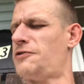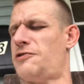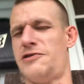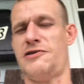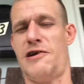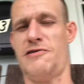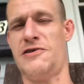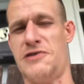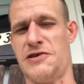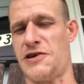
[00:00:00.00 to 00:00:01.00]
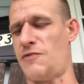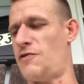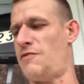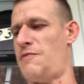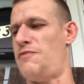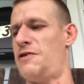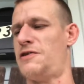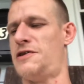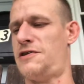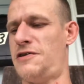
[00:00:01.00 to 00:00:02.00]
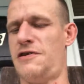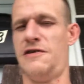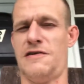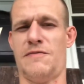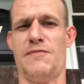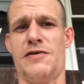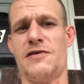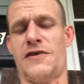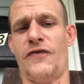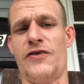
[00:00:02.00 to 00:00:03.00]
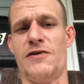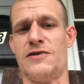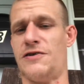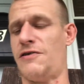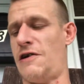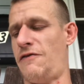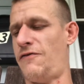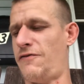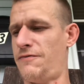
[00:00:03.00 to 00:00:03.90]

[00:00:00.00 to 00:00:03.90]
Because tetanus is like one of my biggest, biggest fears in life.